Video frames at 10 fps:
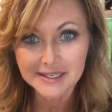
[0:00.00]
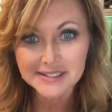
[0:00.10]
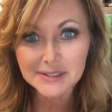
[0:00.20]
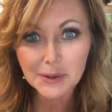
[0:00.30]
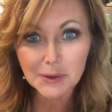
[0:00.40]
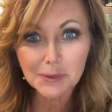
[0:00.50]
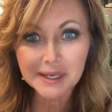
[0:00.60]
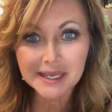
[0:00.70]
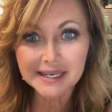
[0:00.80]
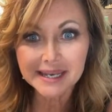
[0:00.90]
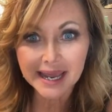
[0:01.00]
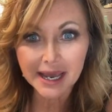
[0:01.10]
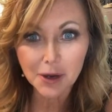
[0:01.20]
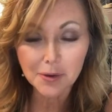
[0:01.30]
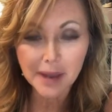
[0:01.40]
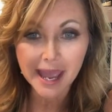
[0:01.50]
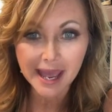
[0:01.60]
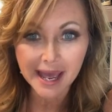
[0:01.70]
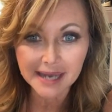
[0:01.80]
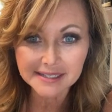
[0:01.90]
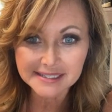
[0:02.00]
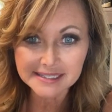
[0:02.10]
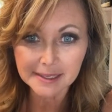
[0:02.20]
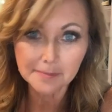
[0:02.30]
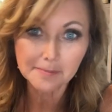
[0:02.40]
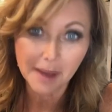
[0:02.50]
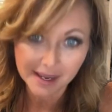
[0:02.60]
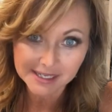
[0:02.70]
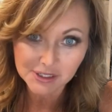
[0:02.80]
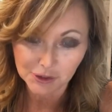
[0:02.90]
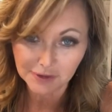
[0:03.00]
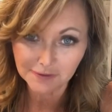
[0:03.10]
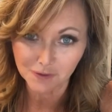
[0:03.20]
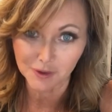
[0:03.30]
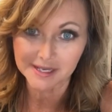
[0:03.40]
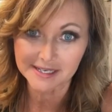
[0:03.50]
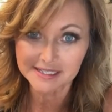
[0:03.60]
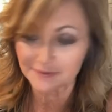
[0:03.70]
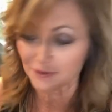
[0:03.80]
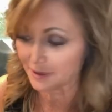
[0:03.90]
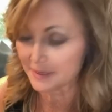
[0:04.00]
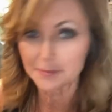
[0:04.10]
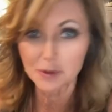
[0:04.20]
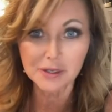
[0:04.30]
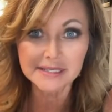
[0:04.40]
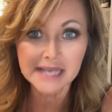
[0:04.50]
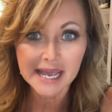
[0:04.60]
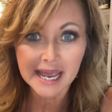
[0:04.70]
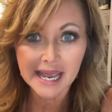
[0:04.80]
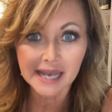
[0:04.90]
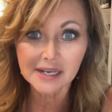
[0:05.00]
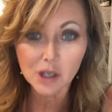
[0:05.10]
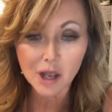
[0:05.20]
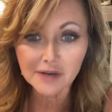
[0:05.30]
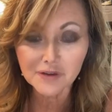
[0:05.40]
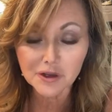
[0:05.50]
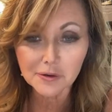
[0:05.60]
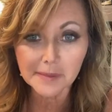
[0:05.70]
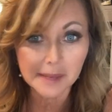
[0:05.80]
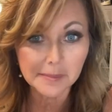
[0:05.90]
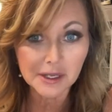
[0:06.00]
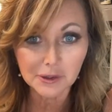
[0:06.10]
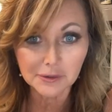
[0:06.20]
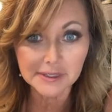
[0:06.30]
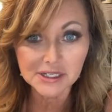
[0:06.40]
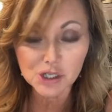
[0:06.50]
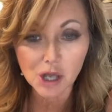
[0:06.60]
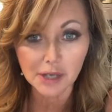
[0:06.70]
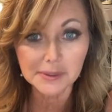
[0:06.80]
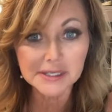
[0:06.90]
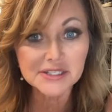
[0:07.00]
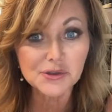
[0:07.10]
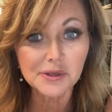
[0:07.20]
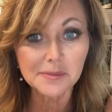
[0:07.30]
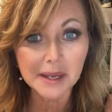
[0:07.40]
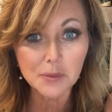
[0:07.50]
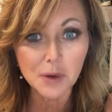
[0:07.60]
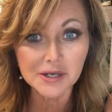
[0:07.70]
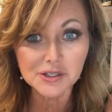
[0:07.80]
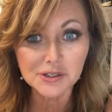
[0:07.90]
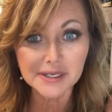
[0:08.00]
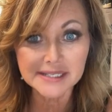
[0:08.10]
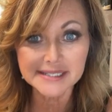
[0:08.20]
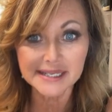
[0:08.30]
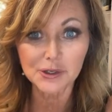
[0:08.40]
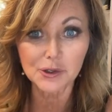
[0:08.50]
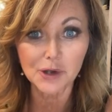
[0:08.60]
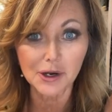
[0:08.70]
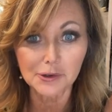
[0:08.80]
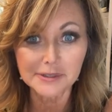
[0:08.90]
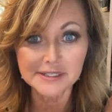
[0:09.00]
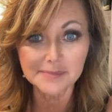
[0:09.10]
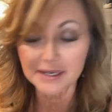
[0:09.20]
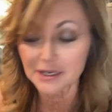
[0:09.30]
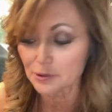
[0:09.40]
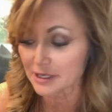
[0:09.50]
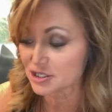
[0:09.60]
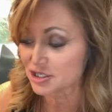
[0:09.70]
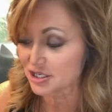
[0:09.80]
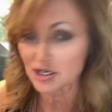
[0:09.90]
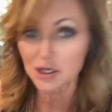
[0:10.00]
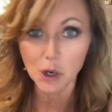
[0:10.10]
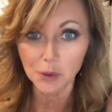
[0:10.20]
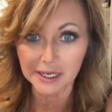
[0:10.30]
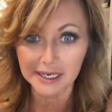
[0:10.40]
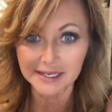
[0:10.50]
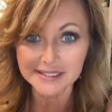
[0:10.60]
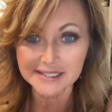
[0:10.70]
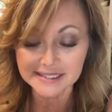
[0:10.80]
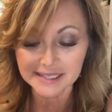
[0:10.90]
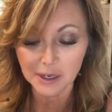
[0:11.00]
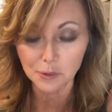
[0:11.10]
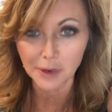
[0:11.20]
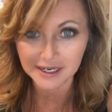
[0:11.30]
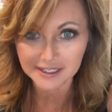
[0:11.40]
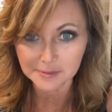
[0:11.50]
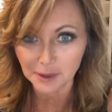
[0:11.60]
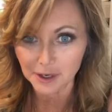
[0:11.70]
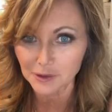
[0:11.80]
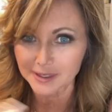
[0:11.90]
So we can now add some binder for this, for our meatballs. And a lot of you may be gluten intolerant, so you may want to consider our crispy and crunchy coating. This is a rice spreader.